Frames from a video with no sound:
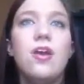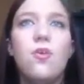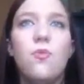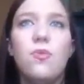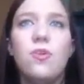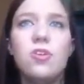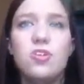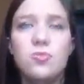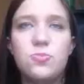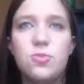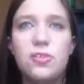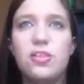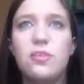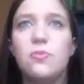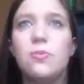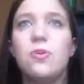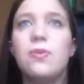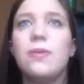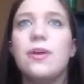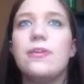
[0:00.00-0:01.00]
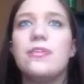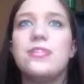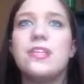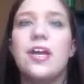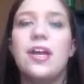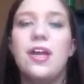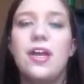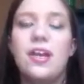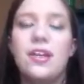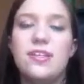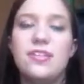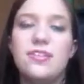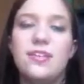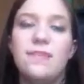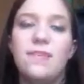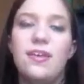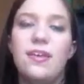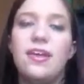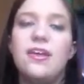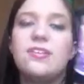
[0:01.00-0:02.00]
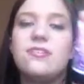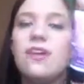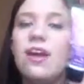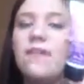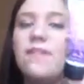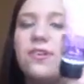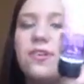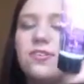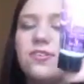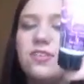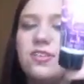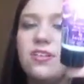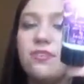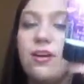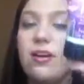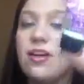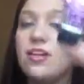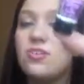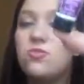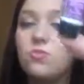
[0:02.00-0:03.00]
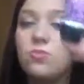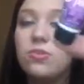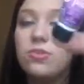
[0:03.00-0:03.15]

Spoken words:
when it's really warm outside and stuff like that. So I haven't used it in a while. It's